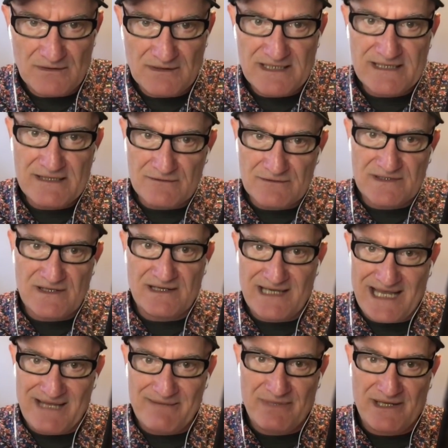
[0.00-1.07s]
he also
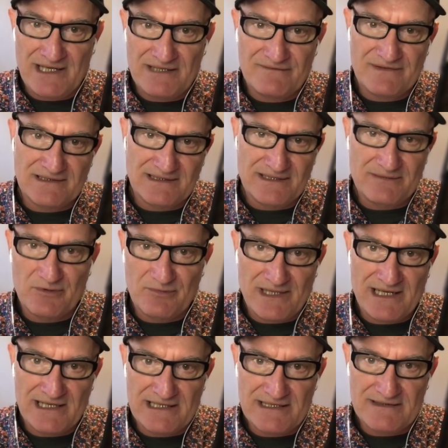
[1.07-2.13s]
campaigned for the Liberal
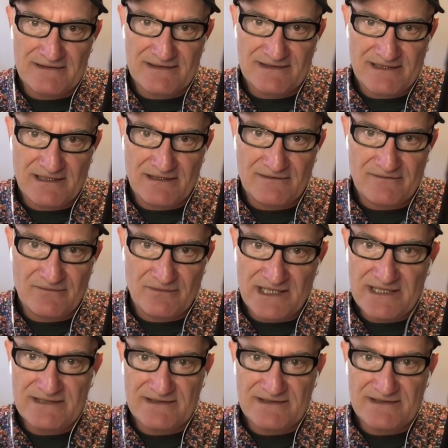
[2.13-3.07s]
Party in the seat of Reid,